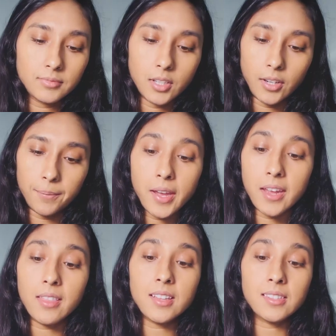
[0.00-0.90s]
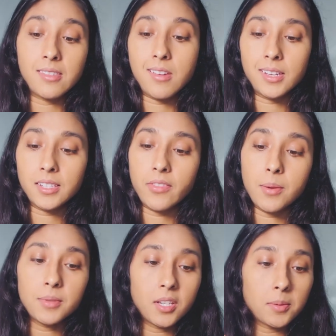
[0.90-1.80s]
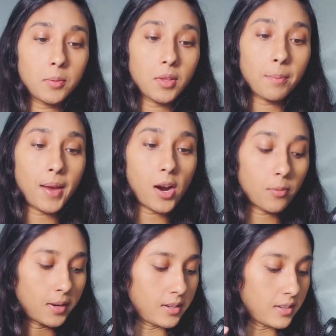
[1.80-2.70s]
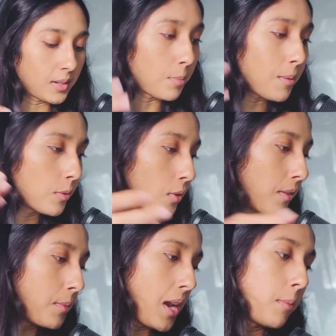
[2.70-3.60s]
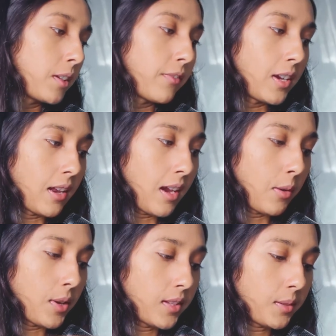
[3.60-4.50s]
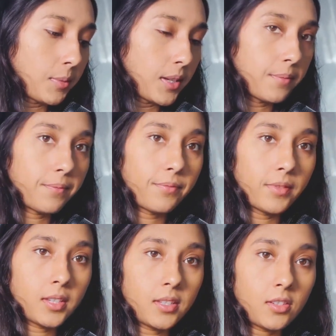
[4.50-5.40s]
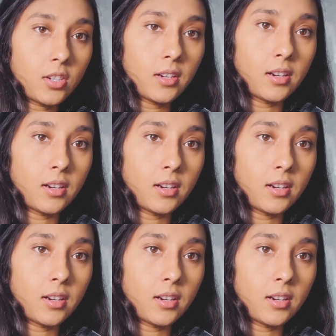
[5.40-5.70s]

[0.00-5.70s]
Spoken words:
Okay, that's nice of them. Tells me where the power button is. I probably wouldn't have been able to find it anyways, but let's turn it